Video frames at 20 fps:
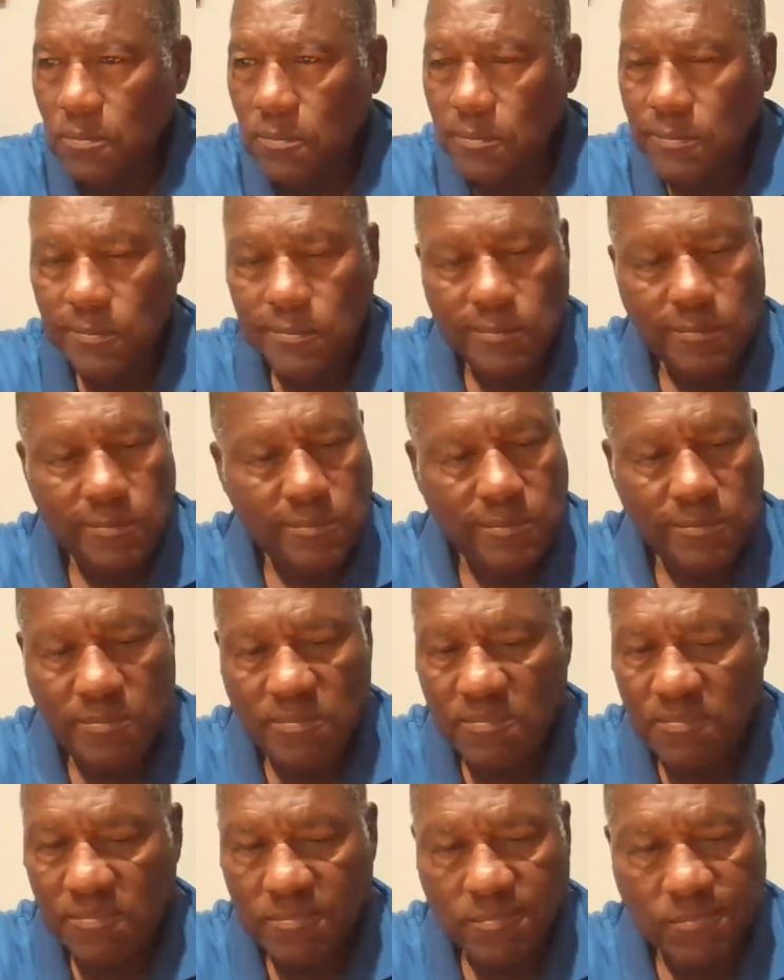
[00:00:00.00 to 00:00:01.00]
youngsters
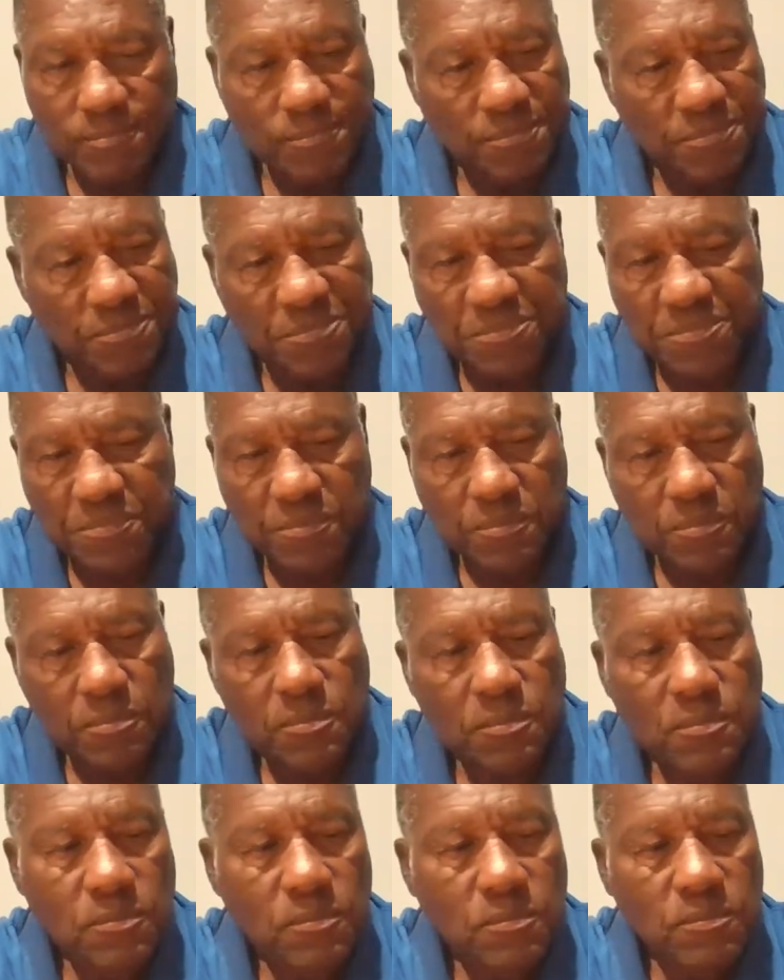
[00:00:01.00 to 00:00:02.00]
growing up
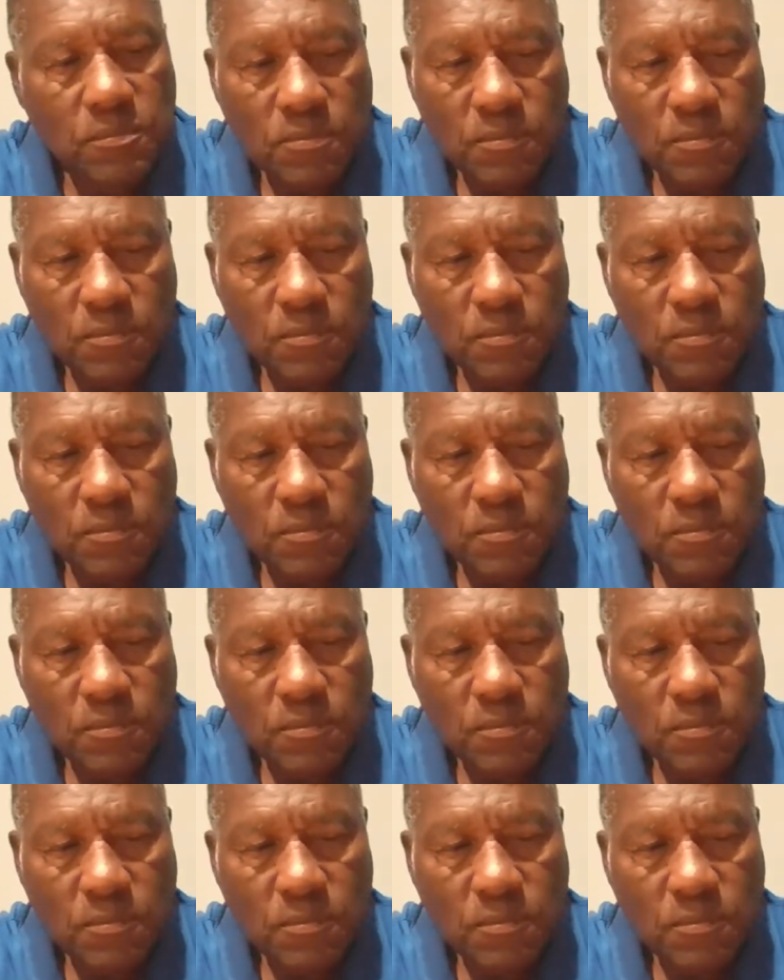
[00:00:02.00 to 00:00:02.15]
on the